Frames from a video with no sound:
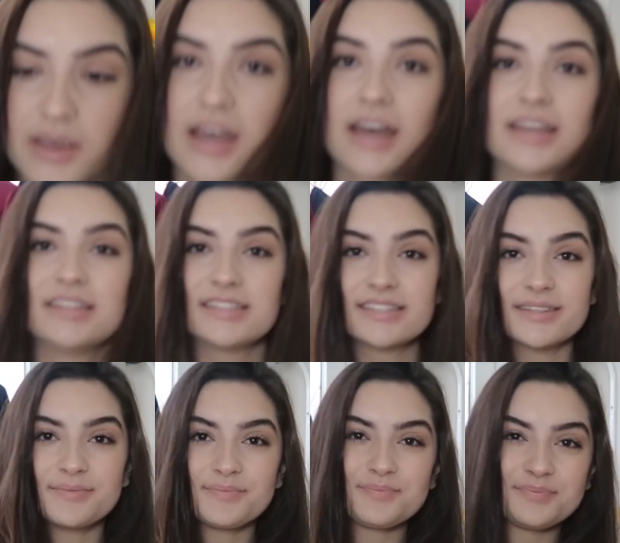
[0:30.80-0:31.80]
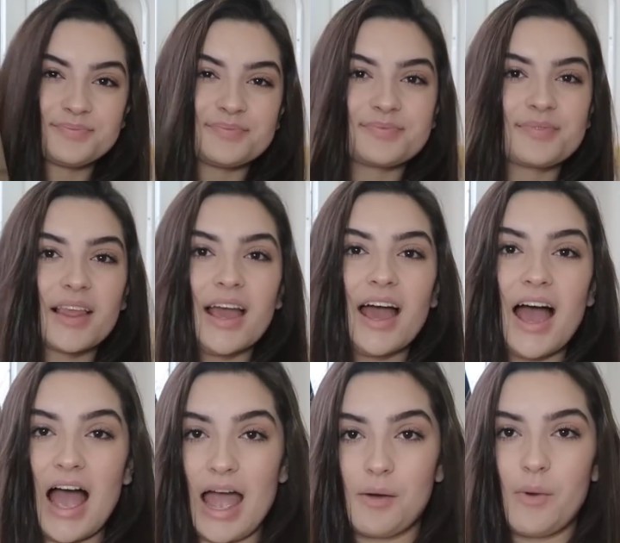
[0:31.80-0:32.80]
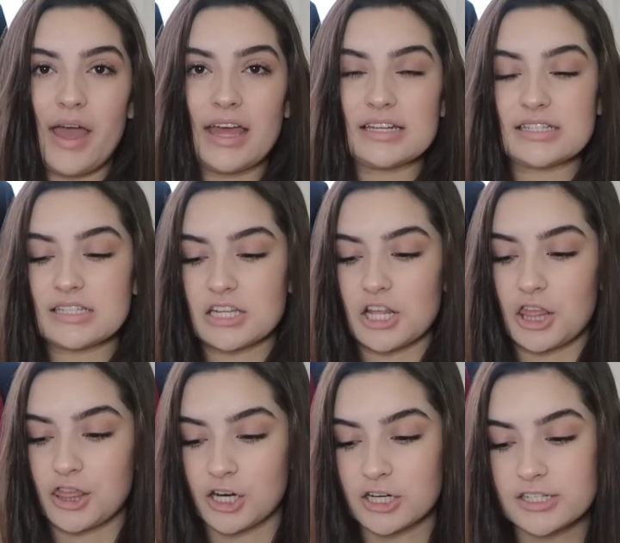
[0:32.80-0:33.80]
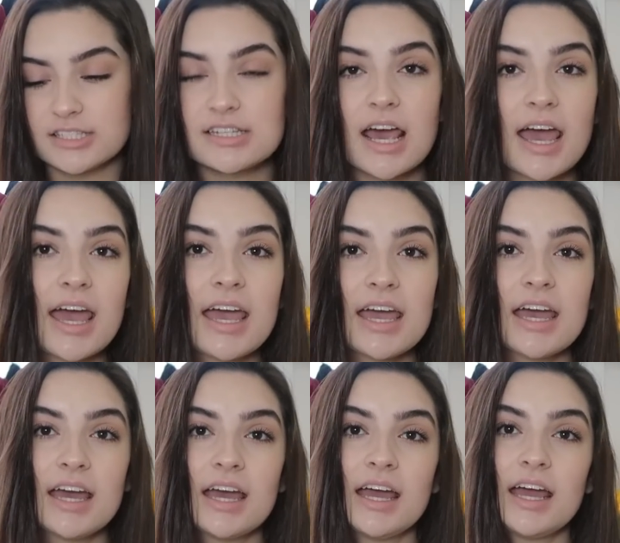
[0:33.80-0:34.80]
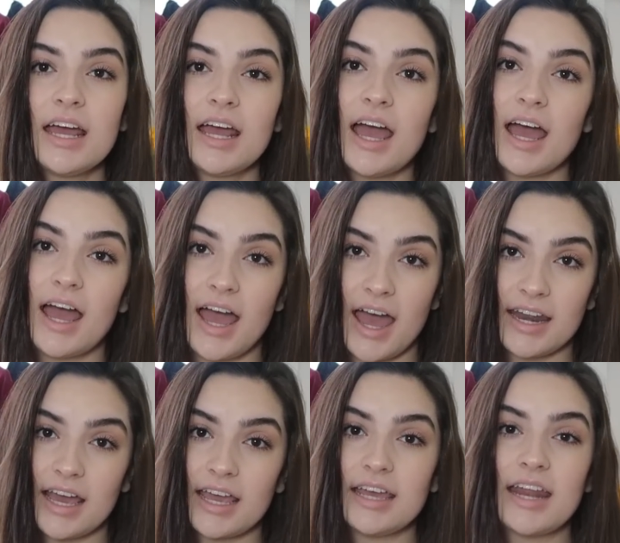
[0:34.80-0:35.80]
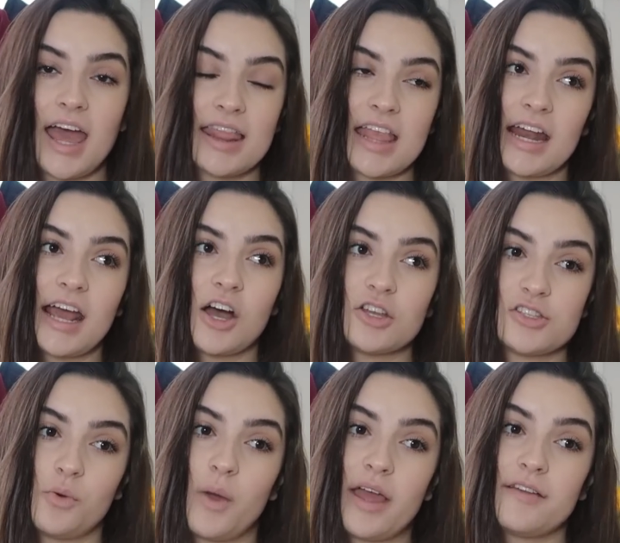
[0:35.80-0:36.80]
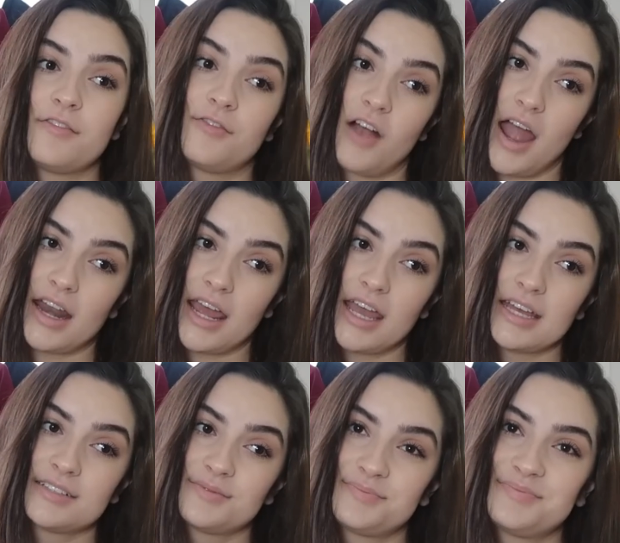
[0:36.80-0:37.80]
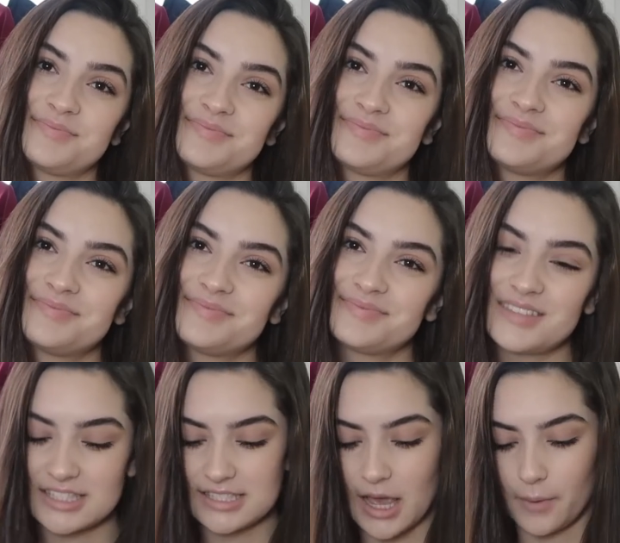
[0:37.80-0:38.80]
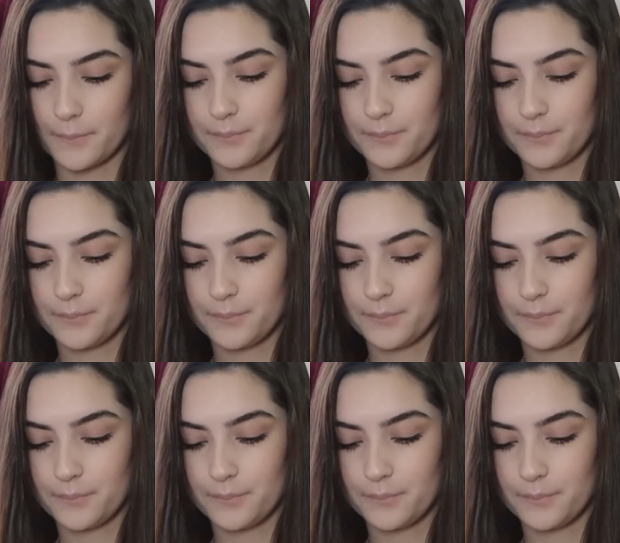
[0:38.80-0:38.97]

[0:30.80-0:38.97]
because I went Thursday at night and then I also went Friday. So